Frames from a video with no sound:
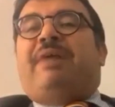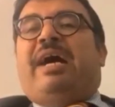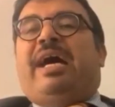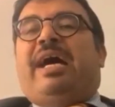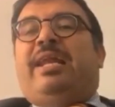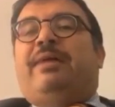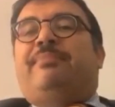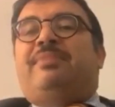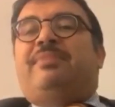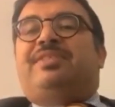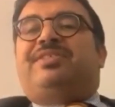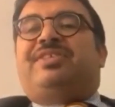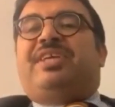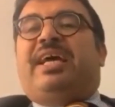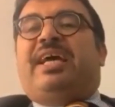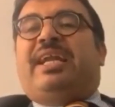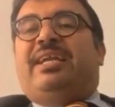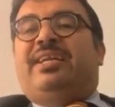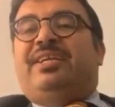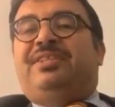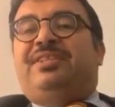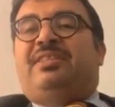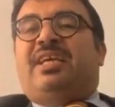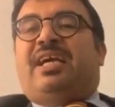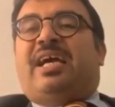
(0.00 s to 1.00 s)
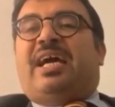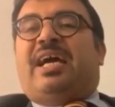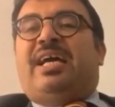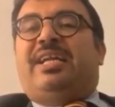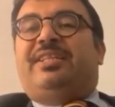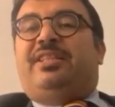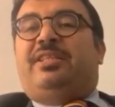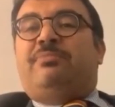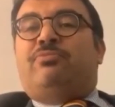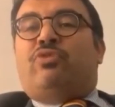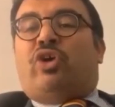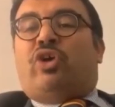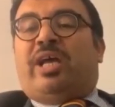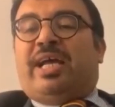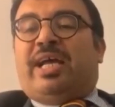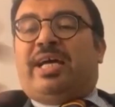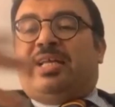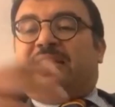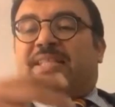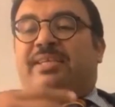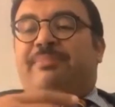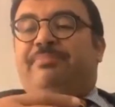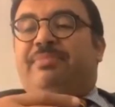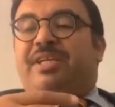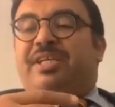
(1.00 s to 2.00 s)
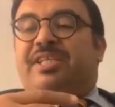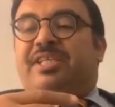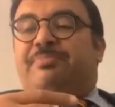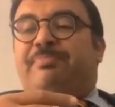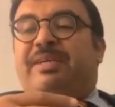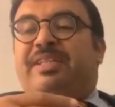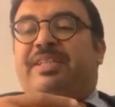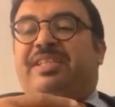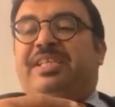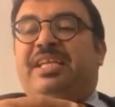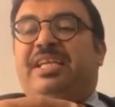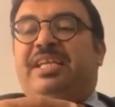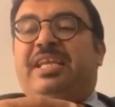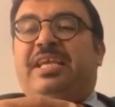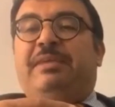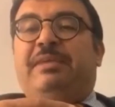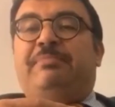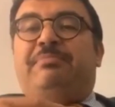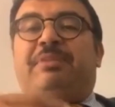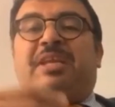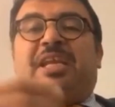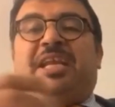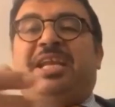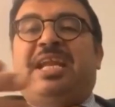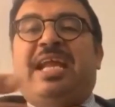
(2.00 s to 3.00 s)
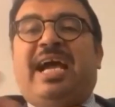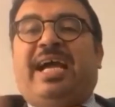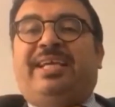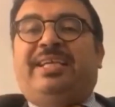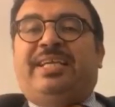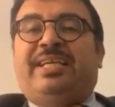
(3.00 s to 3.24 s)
the democratic transition, for me,